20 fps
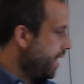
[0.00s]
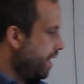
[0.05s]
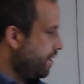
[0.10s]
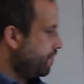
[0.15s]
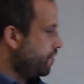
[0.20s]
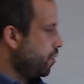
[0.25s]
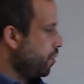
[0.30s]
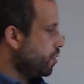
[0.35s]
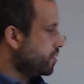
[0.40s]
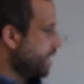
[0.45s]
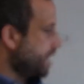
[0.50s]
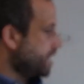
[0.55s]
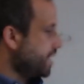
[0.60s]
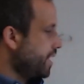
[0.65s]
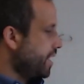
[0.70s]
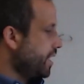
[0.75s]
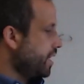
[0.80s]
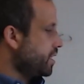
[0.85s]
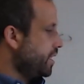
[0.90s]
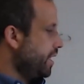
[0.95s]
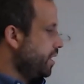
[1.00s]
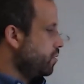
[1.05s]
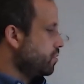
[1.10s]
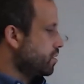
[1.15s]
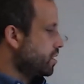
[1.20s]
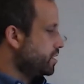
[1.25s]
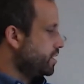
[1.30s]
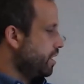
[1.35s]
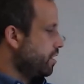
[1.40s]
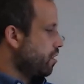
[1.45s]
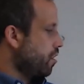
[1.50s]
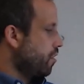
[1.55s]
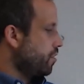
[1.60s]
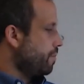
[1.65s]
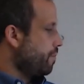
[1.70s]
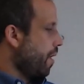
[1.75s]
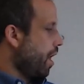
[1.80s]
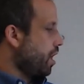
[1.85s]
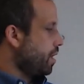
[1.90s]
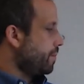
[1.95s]
u is identically equal to 0, the
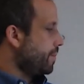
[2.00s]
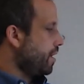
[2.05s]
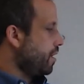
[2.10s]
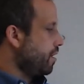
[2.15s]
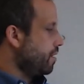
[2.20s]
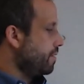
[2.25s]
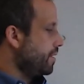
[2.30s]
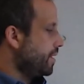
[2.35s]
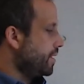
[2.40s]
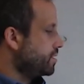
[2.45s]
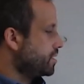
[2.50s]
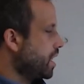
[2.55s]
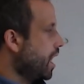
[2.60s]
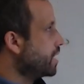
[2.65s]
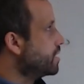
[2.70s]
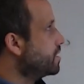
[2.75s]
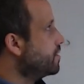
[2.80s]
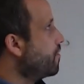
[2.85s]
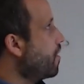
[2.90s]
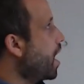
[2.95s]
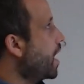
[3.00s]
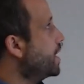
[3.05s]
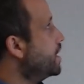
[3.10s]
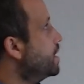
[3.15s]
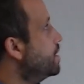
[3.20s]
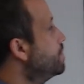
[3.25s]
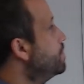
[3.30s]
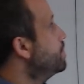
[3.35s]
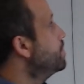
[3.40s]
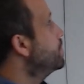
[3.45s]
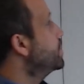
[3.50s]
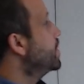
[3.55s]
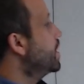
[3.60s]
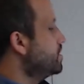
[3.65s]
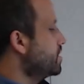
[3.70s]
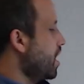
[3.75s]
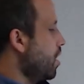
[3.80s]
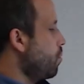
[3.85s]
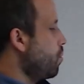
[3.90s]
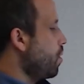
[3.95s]
bottom here is not defined. It's
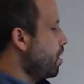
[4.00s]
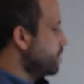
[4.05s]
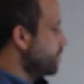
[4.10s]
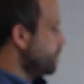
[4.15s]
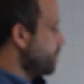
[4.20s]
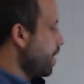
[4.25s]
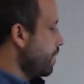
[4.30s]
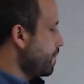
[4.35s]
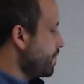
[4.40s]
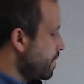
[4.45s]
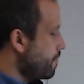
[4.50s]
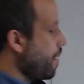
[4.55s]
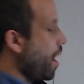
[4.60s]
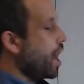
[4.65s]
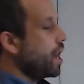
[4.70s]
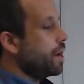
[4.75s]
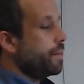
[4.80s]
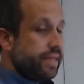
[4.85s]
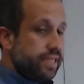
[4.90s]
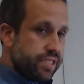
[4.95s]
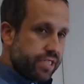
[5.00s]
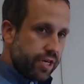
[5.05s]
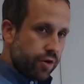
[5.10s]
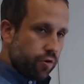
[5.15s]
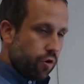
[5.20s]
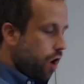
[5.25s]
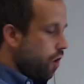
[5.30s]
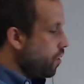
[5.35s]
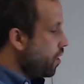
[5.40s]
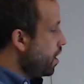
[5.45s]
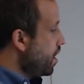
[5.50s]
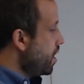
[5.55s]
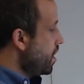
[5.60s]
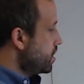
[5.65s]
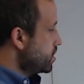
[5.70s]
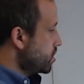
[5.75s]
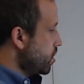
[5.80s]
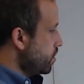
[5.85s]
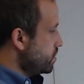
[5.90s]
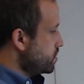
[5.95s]
not well defined. The bottom is 0,
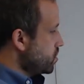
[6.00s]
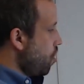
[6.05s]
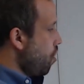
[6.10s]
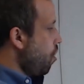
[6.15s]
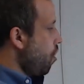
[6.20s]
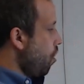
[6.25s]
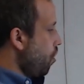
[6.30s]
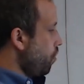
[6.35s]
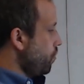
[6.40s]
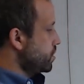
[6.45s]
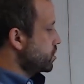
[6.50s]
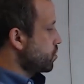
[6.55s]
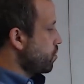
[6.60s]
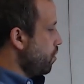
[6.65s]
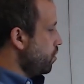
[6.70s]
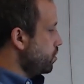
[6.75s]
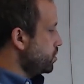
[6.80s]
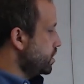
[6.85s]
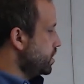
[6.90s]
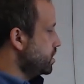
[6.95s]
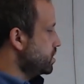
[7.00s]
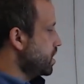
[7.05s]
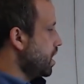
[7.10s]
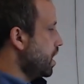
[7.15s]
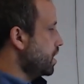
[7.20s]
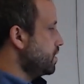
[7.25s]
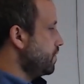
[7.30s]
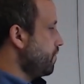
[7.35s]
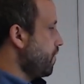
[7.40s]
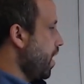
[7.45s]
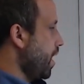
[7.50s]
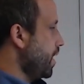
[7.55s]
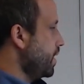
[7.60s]
so as a whole, this quotient is not defined.